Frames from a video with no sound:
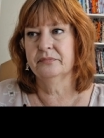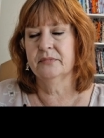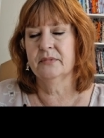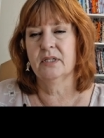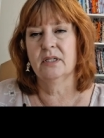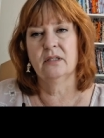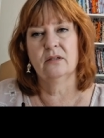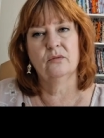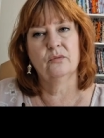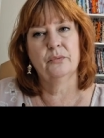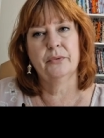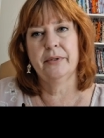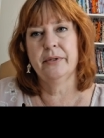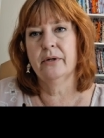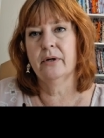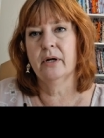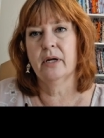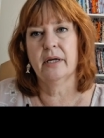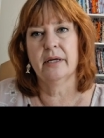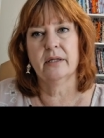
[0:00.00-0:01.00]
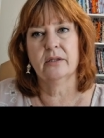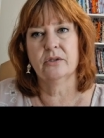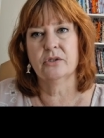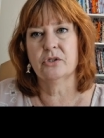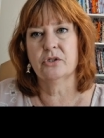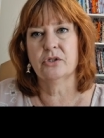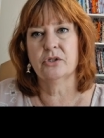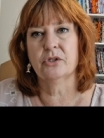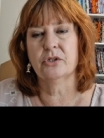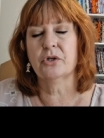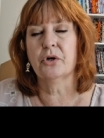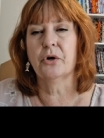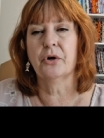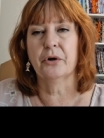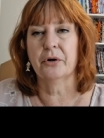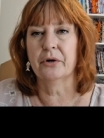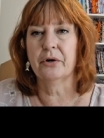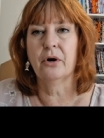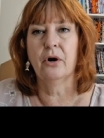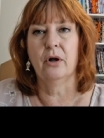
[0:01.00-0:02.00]
And when your hands just
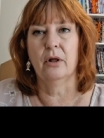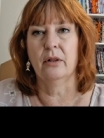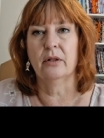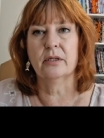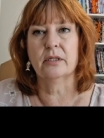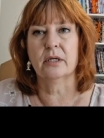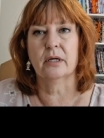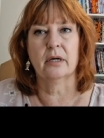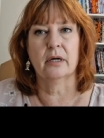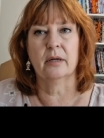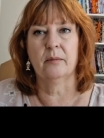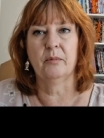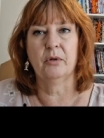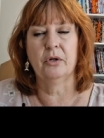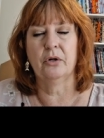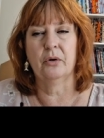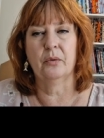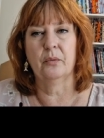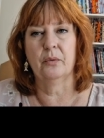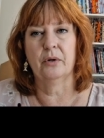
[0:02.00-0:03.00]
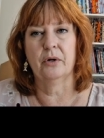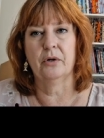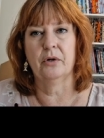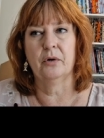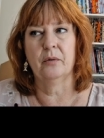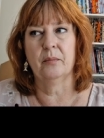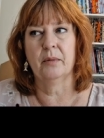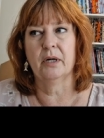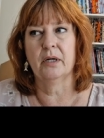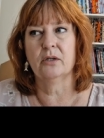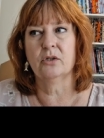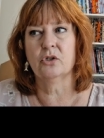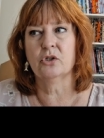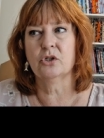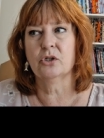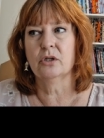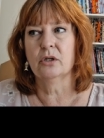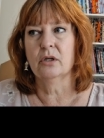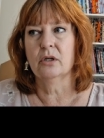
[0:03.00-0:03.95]
hurt all the time, you don't want to do much.